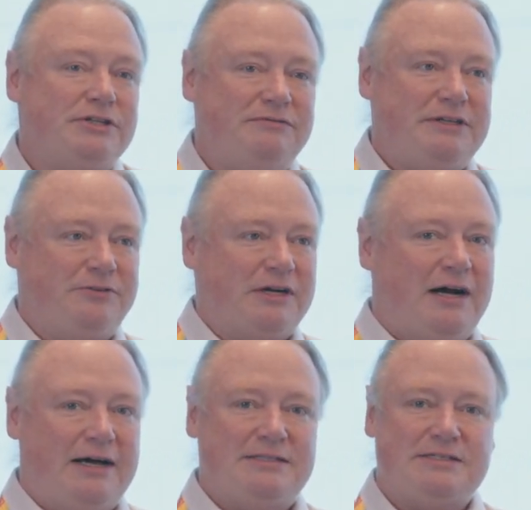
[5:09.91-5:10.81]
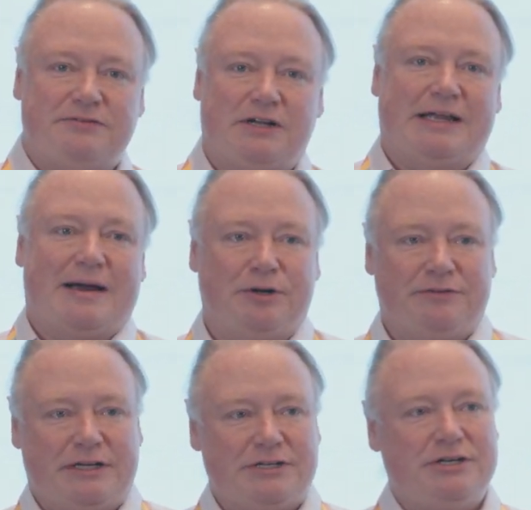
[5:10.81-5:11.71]
of different kinds of
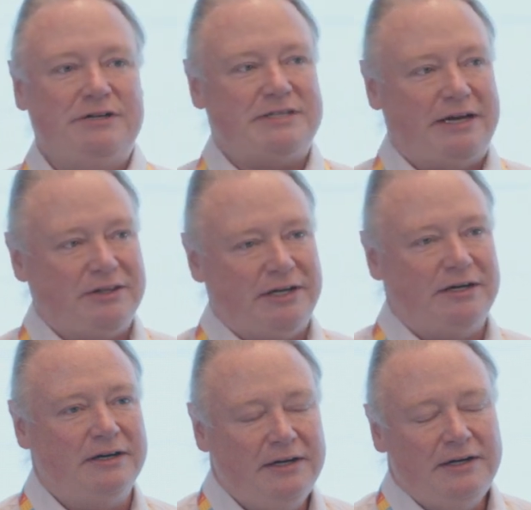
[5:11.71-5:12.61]
collaborative initiatives out there,